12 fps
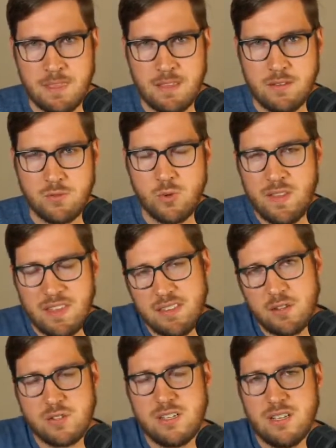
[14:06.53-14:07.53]
So I think
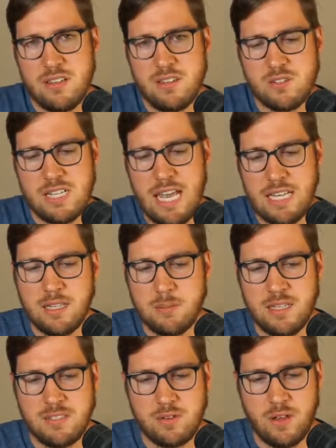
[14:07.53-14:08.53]
there's an
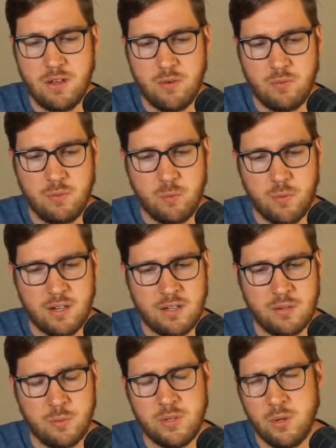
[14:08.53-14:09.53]
element of
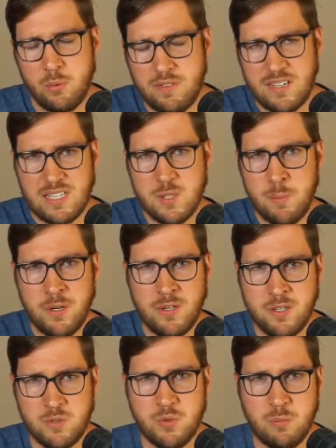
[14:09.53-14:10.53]
where we've
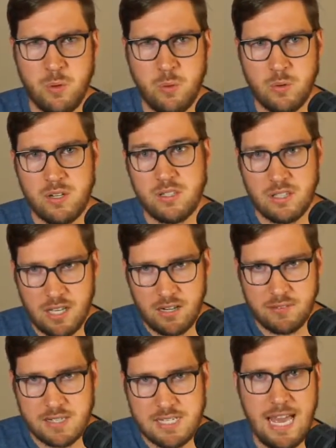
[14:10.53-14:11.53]
experienced remote work. A lot of
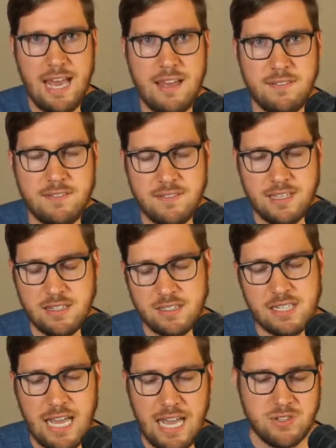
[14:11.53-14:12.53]
us have in the
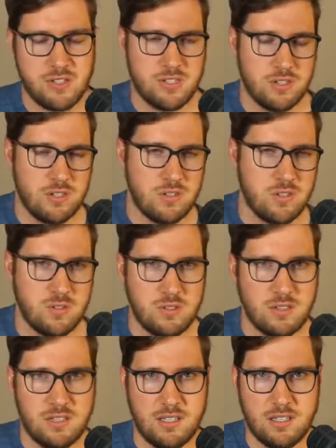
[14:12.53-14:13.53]
last year due to
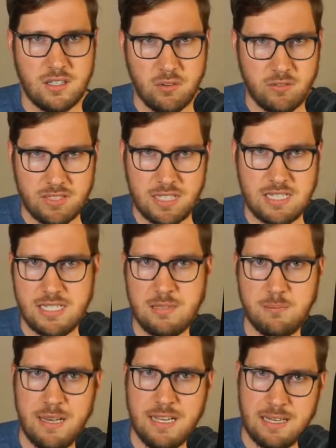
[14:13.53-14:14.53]
the COVID-19
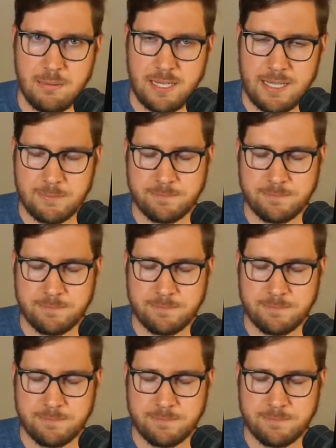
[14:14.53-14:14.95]
pandemic.